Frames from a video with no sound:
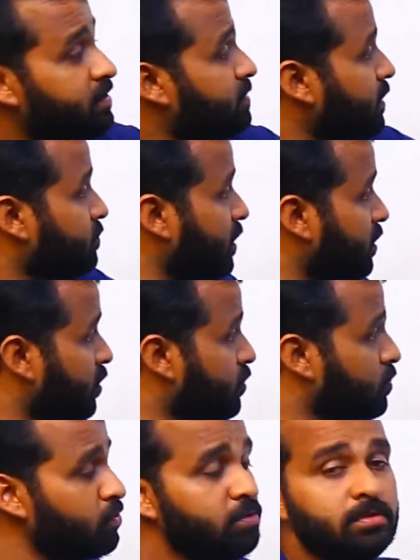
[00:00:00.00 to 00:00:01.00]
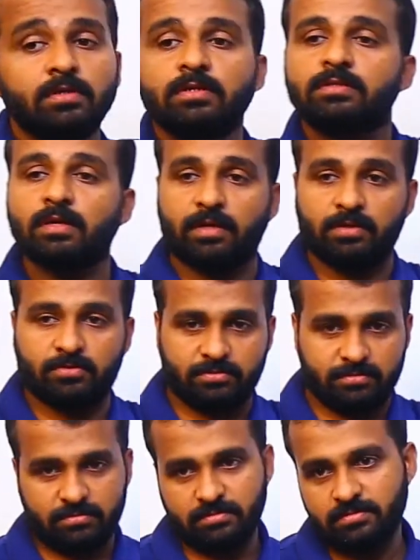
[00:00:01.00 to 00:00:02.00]
16 into 2, 32.
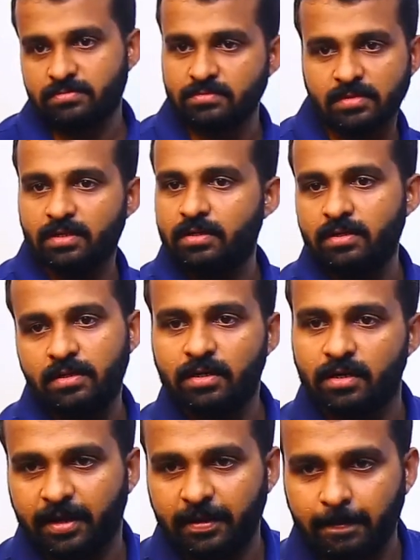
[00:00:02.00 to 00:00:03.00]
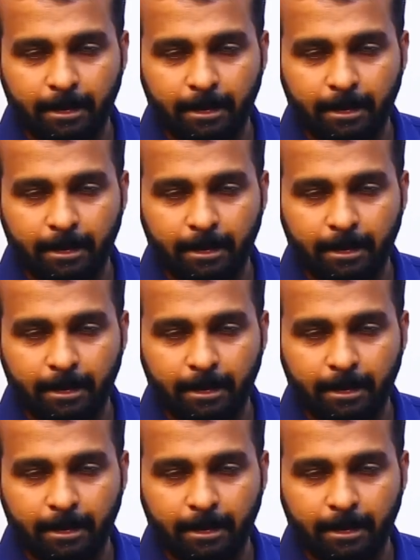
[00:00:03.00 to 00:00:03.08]
Okay.